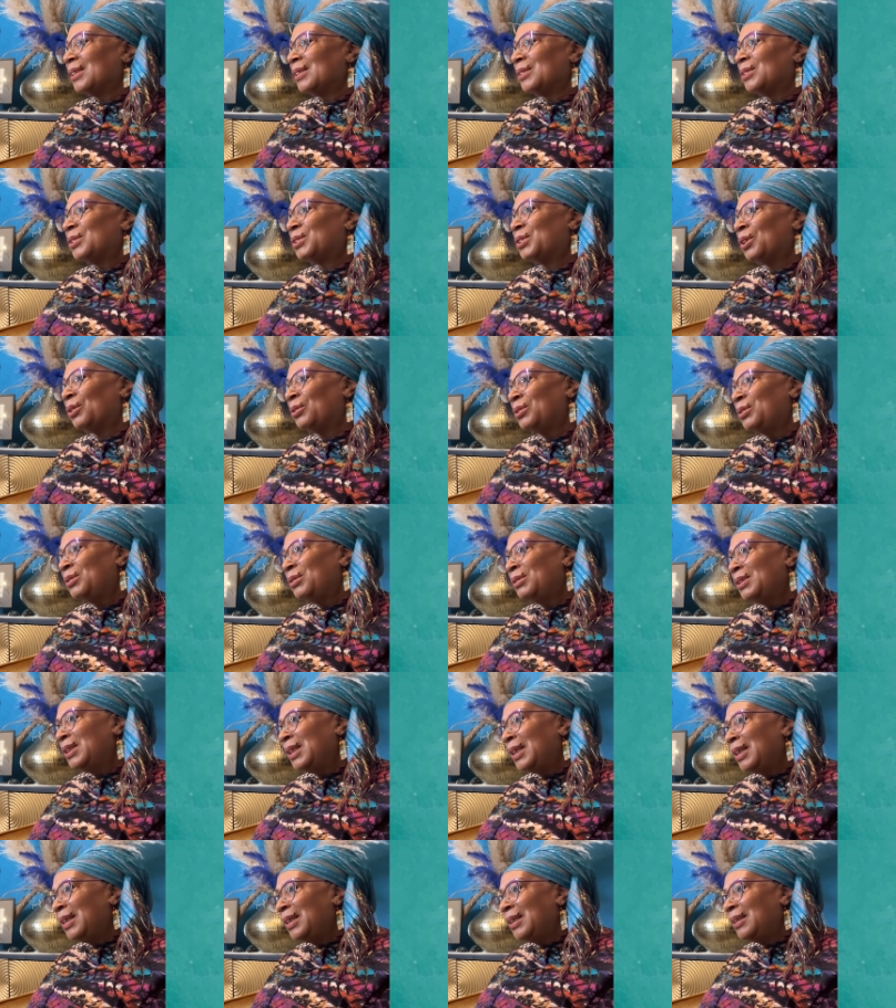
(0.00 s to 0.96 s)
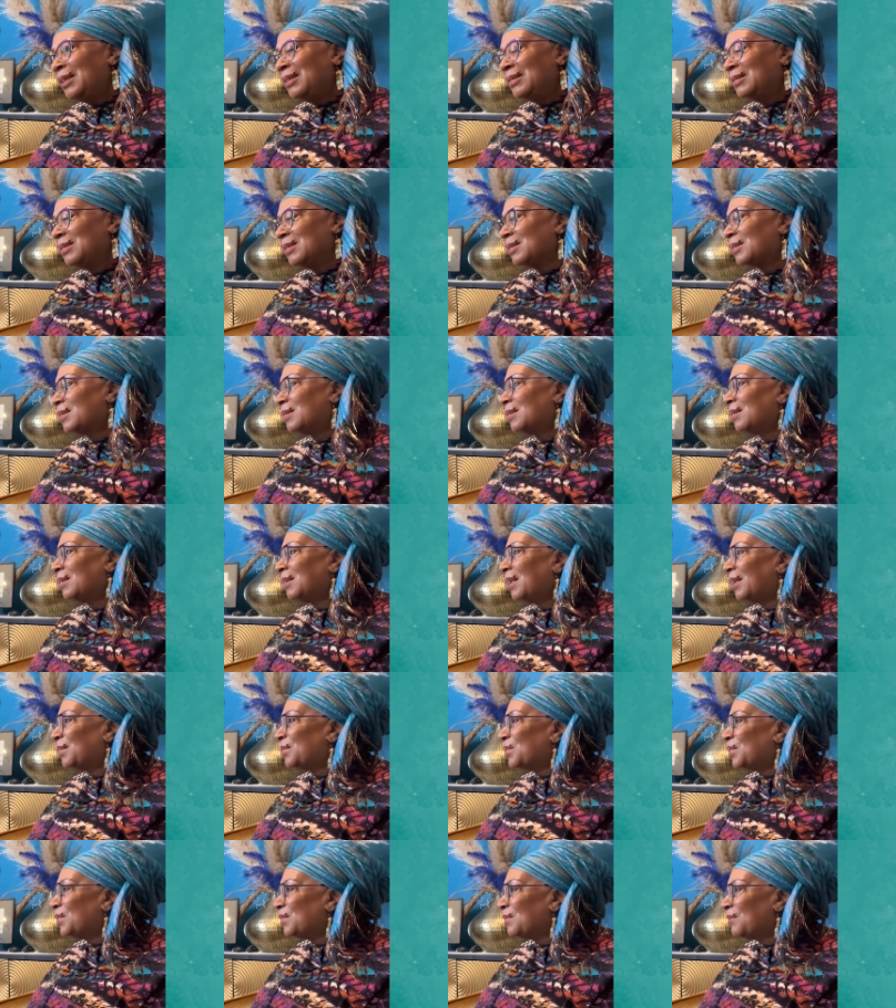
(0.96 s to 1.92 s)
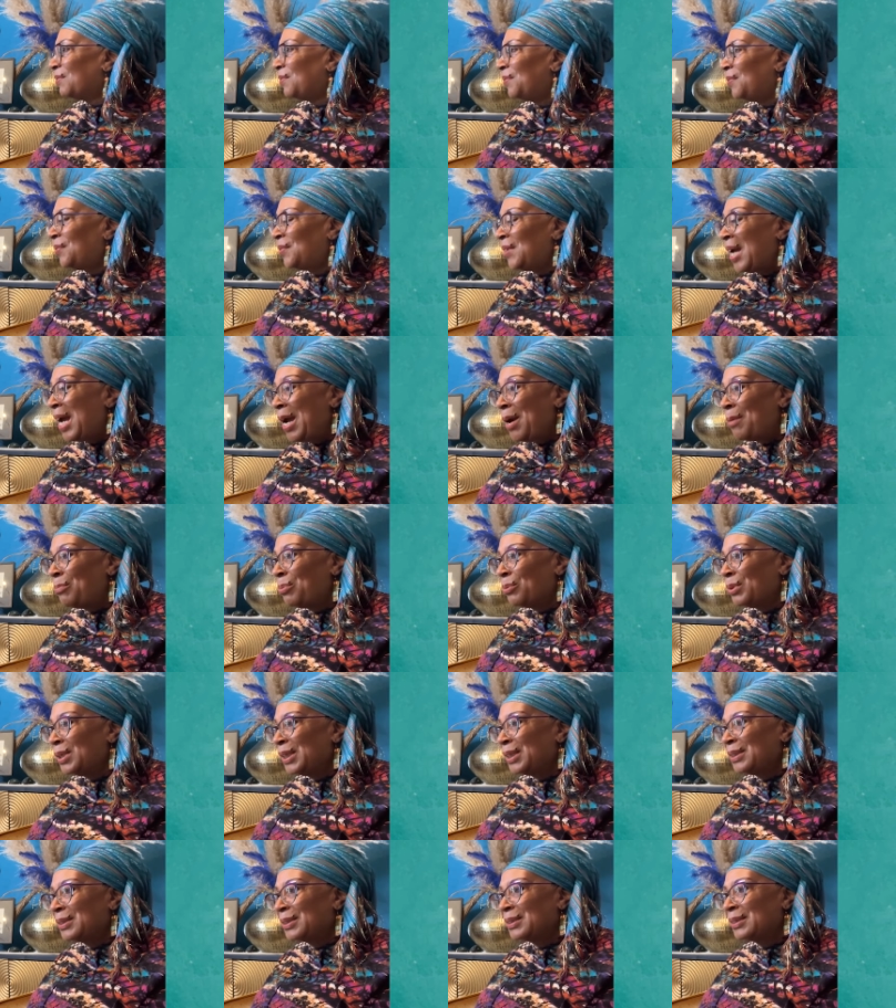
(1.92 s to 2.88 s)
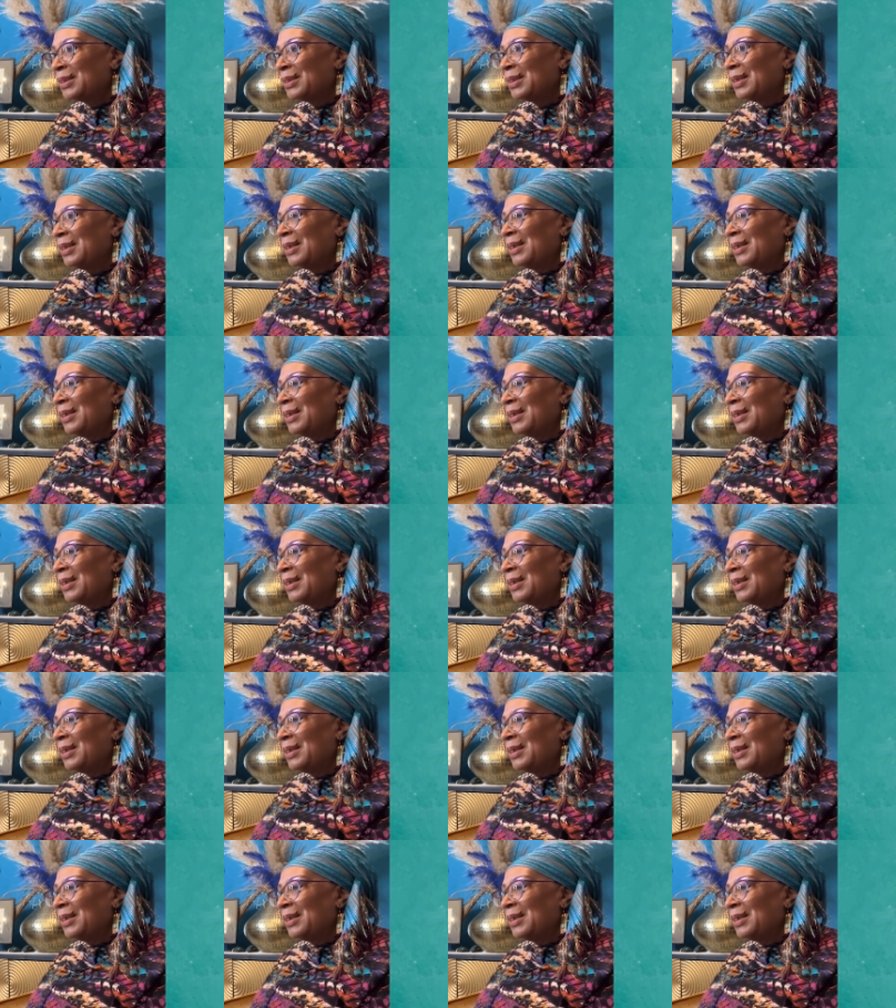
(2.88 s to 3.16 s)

so unique, the selection of fabrics,